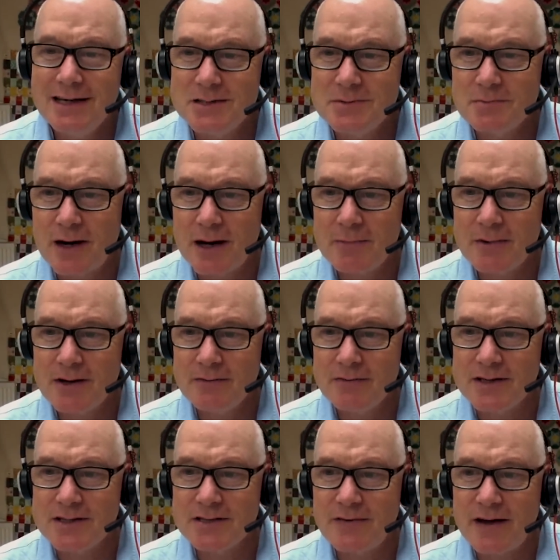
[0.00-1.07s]
His primary
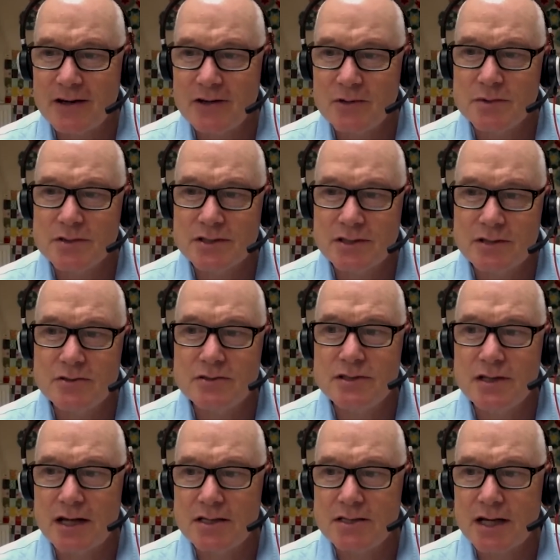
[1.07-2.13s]
risk factor was
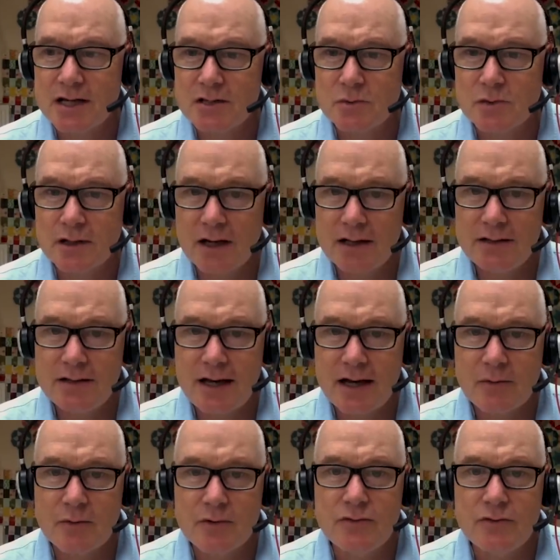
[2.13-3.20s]
close non sexual
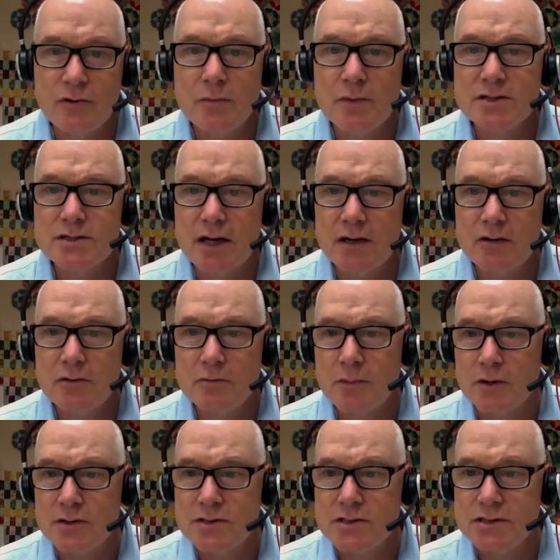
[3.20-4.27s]
contact with numerous unknown
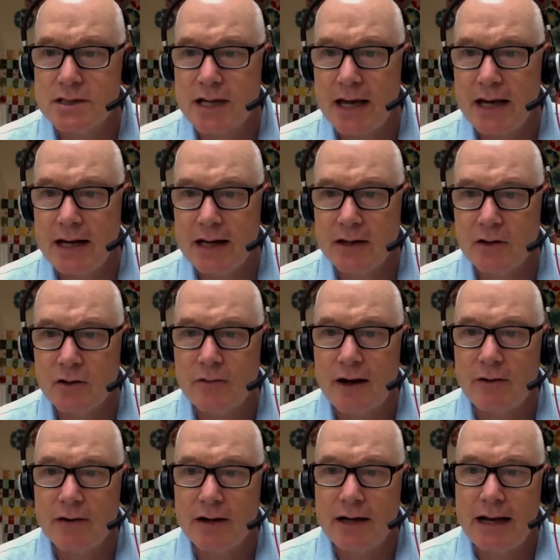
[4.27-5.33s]
persons at a
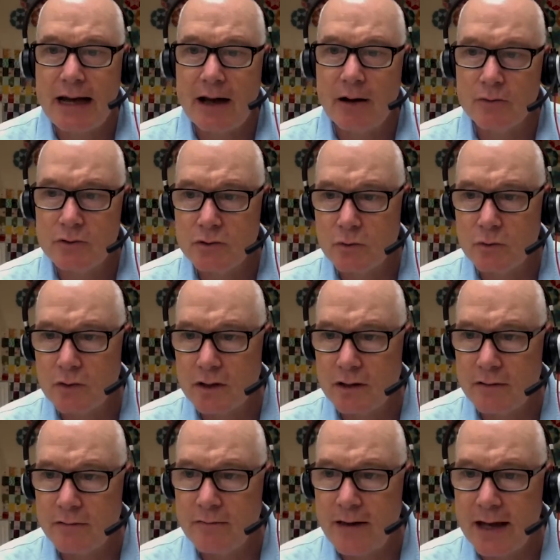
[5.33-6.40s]
crowded outdoor
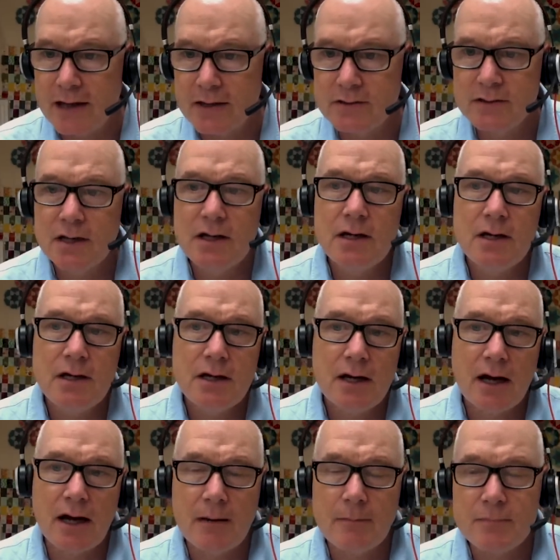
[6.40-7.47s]
event.
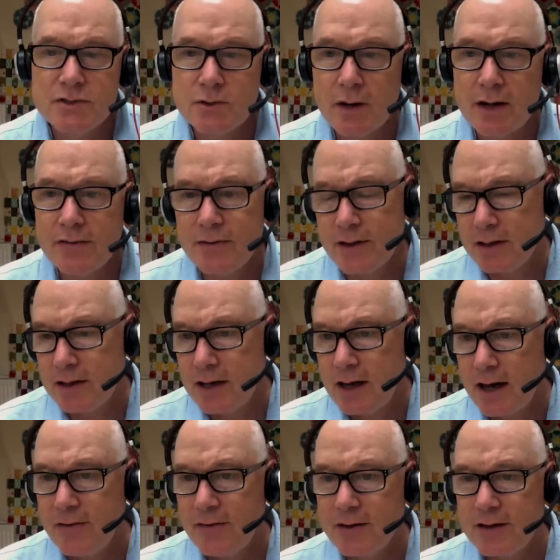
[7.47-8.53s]
Um, so I think
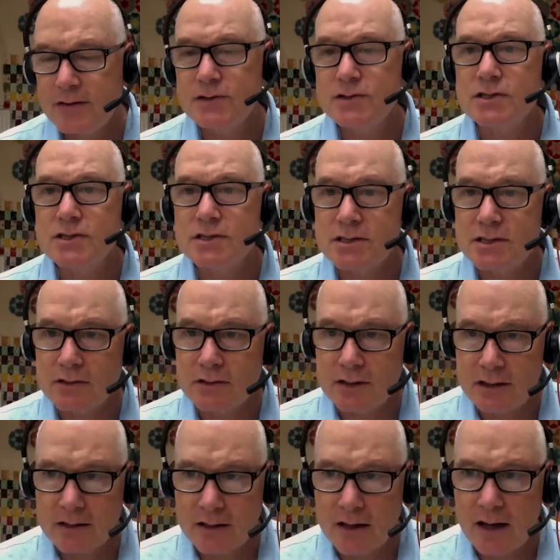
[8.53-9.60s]
I think this is still
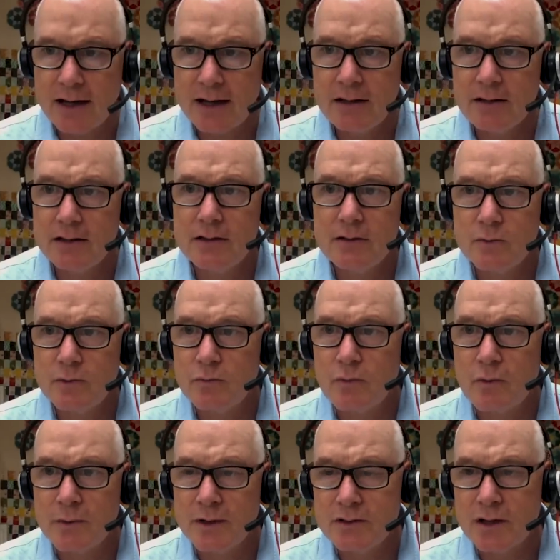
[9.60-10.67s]
in line
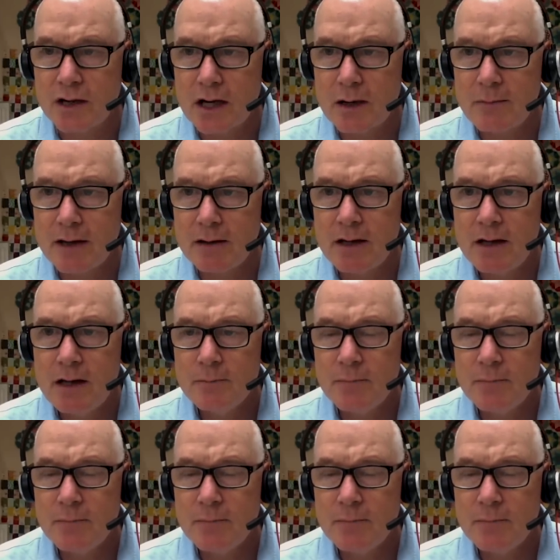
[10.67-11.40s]
with what we talk about,